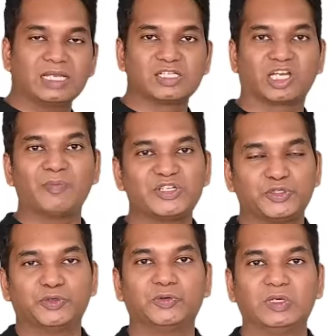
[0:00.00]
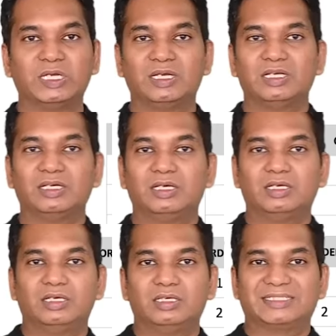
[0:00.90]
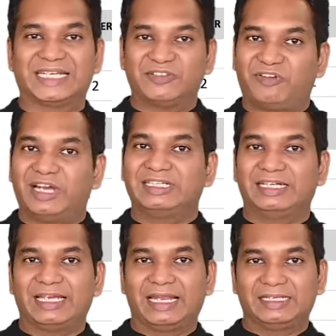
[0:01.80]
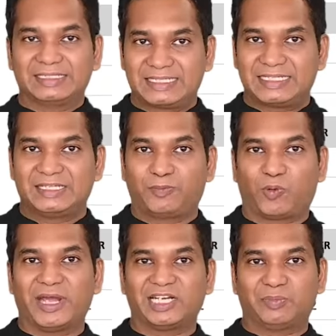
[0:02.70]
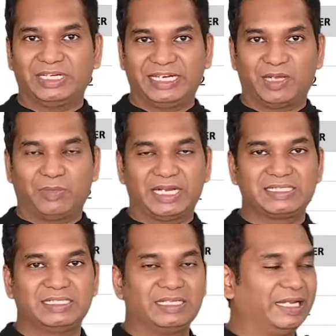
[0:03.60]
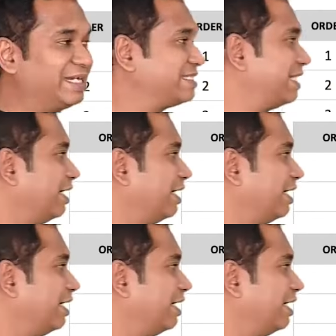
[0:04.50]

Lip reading: So coming to certified data analyst provided by DataMites, it's